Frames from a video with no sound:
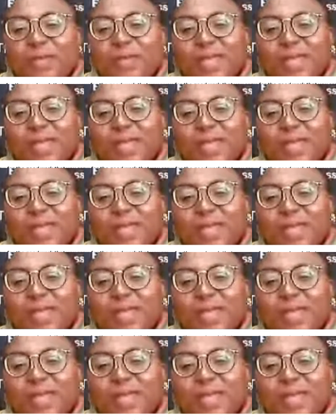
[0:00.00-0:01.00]
for me.
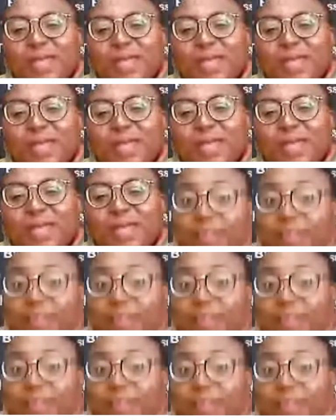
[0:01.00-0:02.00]
I need you
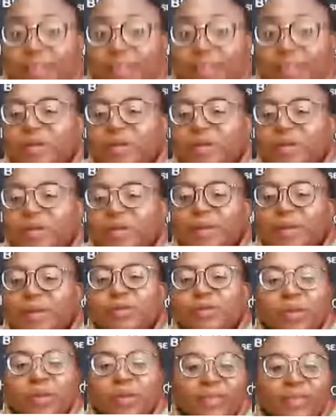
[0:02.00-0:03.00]
to pray for me to
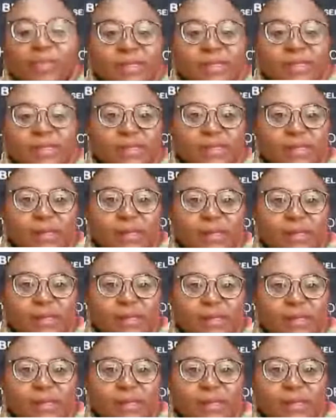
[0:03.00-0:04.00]
keep doing this.
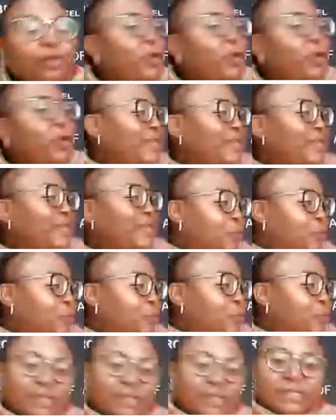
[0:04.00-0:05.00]
As I
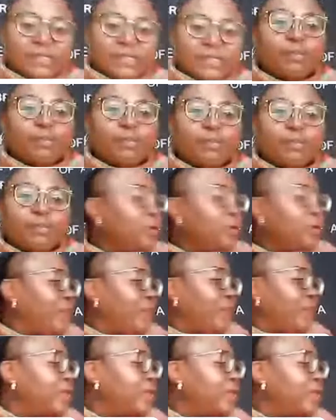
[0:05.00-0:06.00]
do this, some people
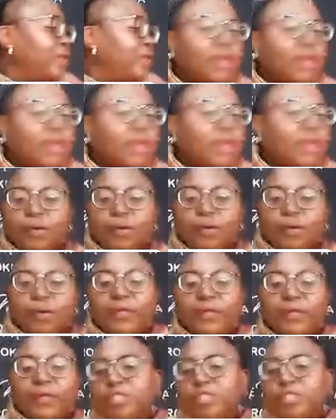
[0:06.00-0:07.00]
are thinking,
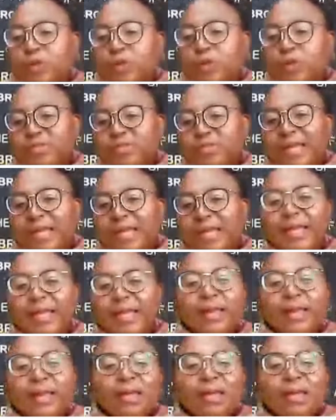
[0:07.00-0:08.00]
there she goes
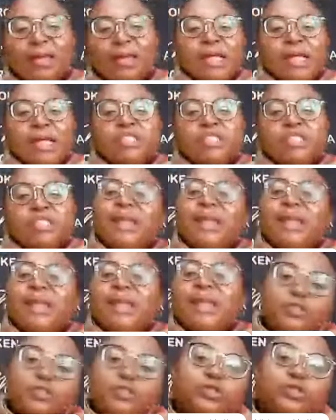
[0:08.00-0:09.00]
again. She
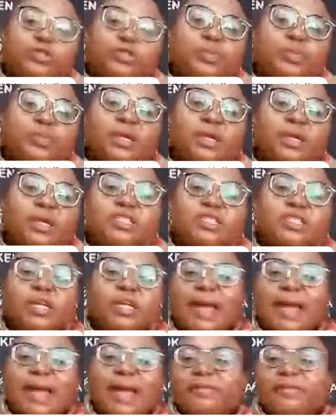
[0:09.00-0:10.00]
loves to speak.
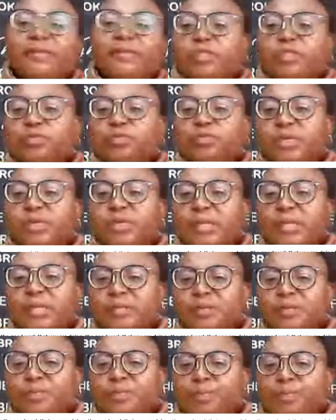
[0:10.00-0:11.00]
She loves to be in
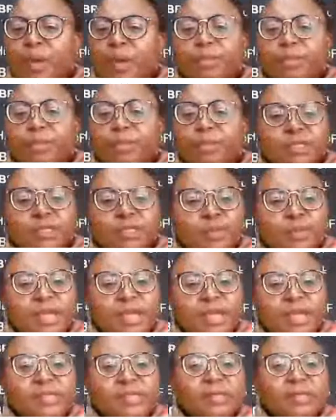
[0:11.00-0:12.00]
this public
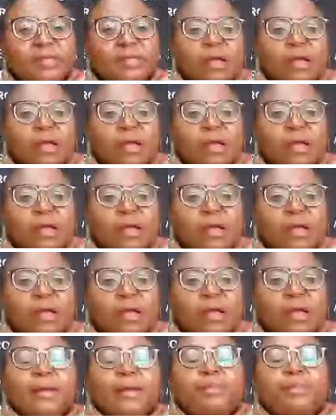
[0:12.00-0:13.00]
space.
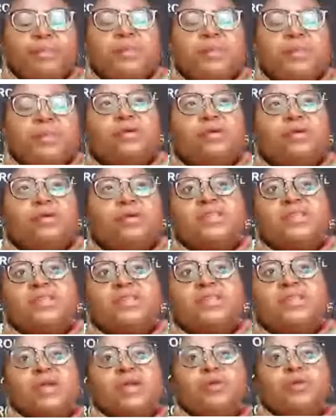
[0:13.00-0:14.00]
And people often
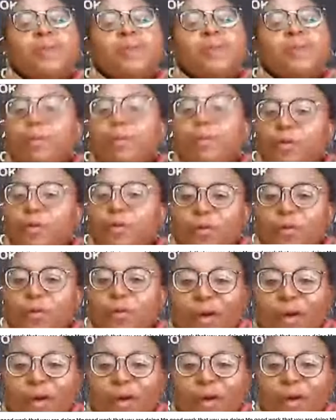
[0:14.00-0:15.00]
say, Babu,
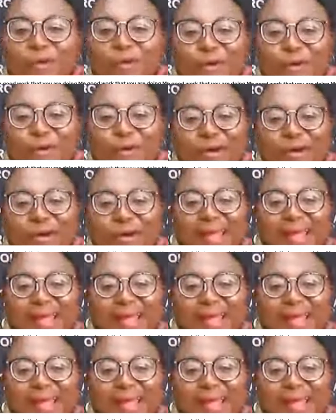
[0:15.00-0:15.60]
Babu, Wa."